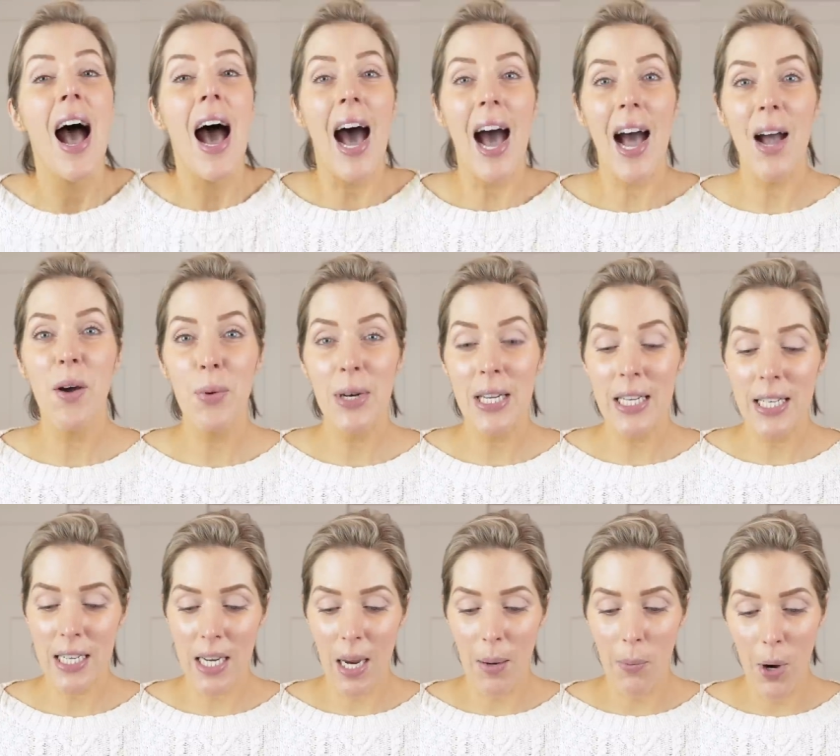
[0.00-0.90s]
I
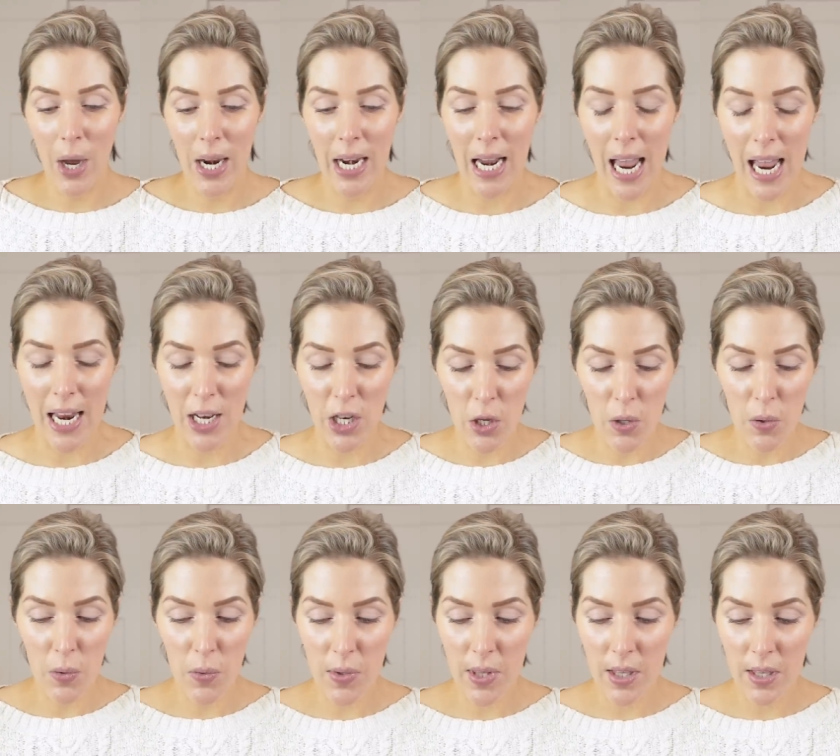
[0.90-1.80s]
wanted to come on and
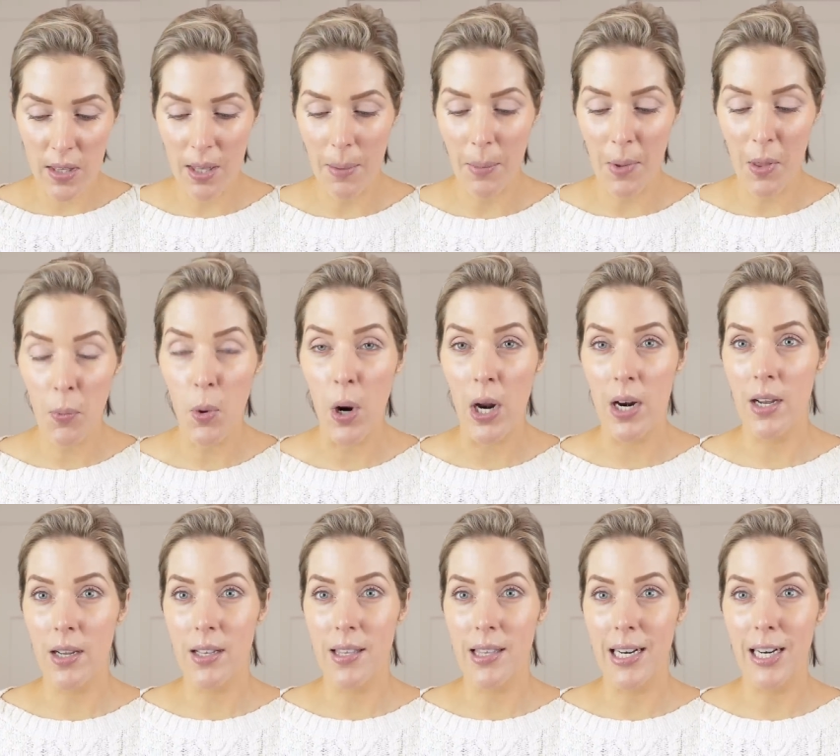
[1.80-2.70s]
use some of the
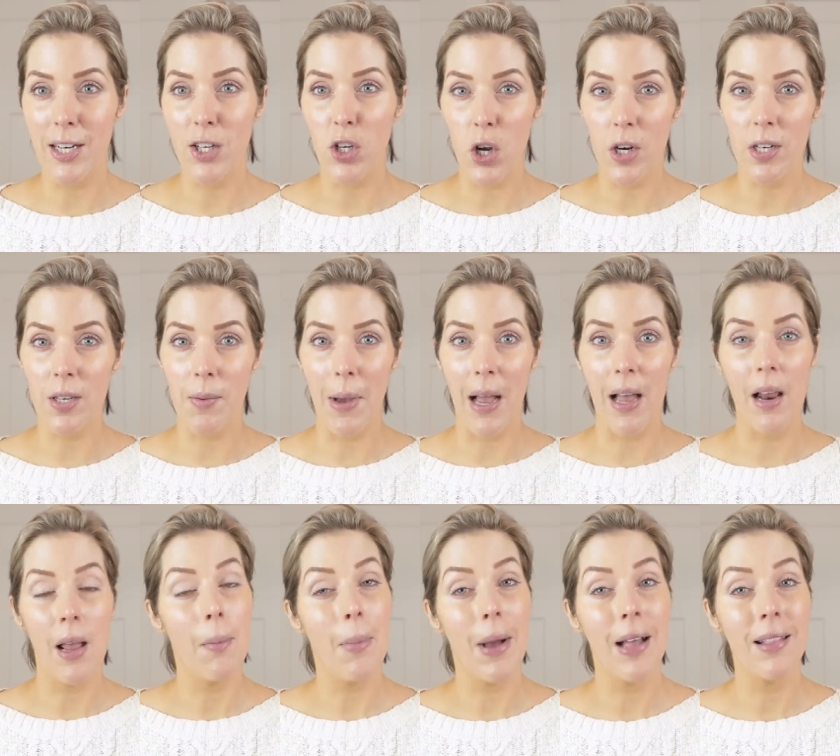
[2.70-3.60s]
products that I talked about
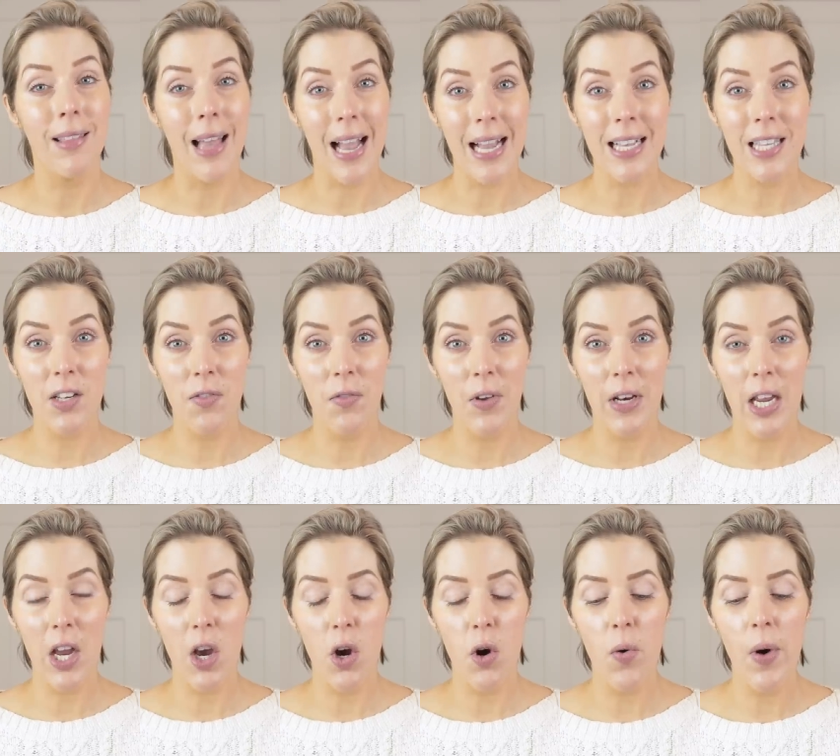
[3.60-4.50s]
in my last
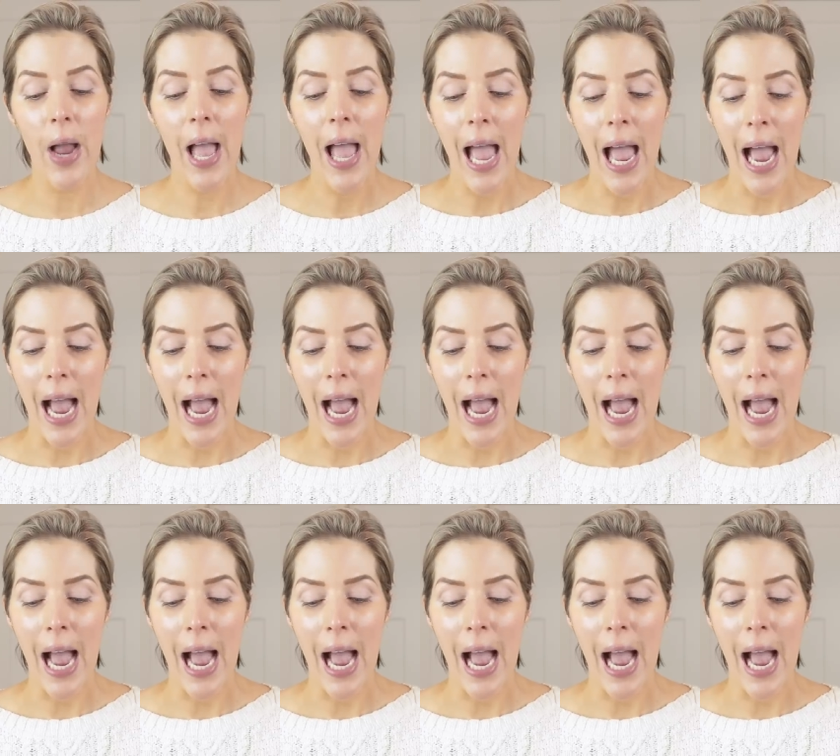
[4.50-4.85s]
video